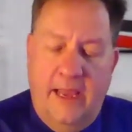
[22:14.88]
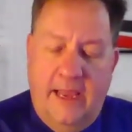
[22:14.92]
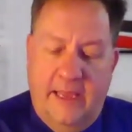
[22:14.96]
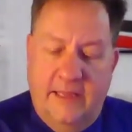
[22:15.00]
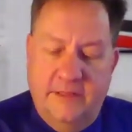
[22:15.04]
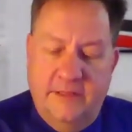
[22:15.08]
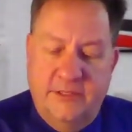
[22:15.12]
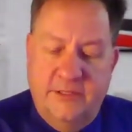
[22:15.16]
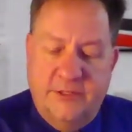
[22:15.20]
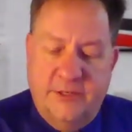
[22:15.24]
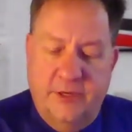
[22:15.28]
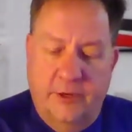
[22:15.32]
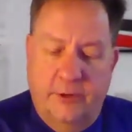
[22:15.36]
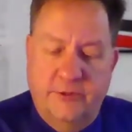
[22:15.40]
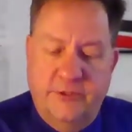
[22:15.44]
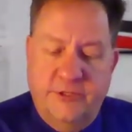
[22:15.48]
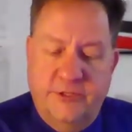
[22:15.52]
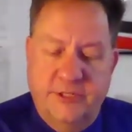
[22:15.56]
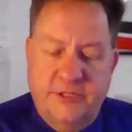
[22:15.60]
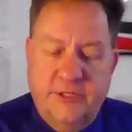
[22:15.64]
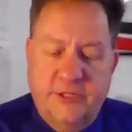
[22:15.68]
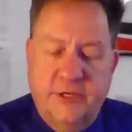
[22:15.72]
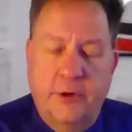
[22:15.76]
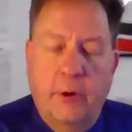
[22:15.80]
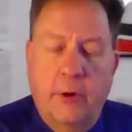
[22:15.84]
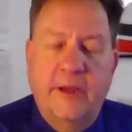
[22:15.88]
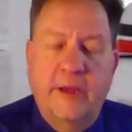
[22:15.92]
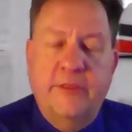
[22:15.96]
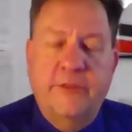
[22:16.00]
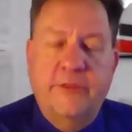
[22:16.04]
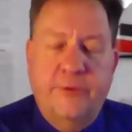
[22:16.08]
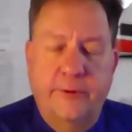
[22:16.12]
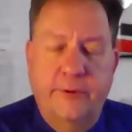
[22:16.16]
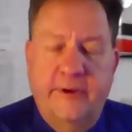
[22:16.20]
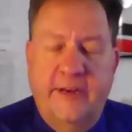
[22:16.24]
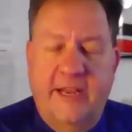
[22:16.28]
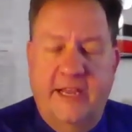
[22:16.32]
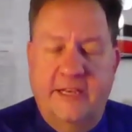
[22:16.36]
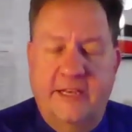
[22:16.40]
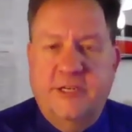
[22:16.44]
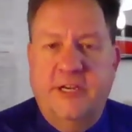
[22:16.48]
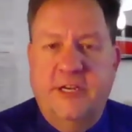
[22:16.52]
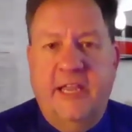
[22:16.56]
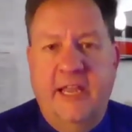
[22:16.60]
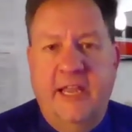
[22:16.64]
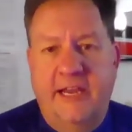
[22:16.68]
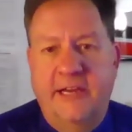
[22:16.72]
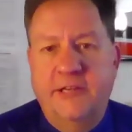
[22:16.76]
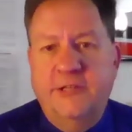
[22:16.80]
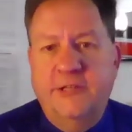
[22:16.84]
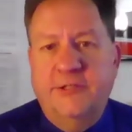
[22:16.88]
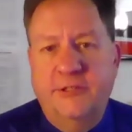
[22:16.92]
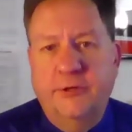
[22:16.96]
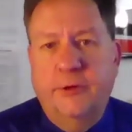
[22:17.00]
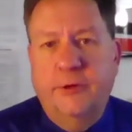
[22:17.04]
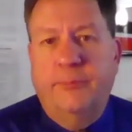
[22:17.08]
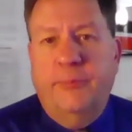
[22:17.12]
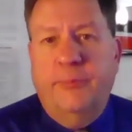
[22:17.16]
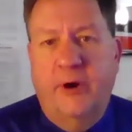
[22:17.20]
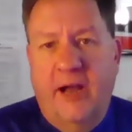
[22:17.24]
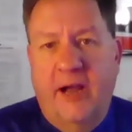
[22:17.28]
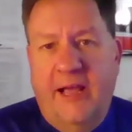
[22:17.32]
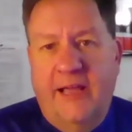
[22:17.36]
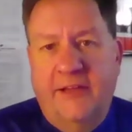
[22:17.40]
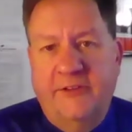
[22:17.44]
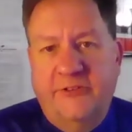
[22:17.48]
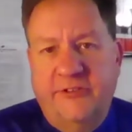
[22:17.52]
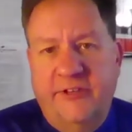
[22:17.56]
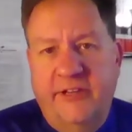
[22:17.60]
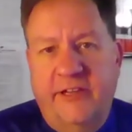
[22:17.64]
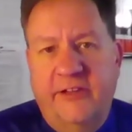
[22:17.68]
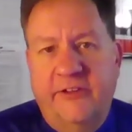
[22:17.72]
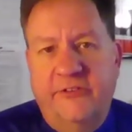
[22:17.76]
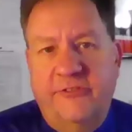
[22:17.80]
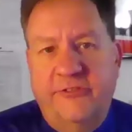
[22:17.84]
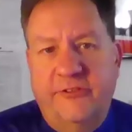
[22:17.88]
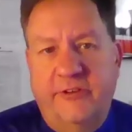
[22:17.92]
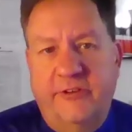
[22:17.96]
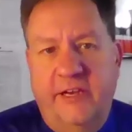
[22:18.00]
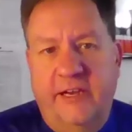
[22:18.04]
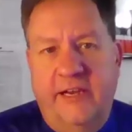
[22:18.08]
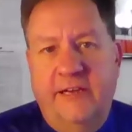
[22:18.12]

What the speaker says: And so just going through an educational process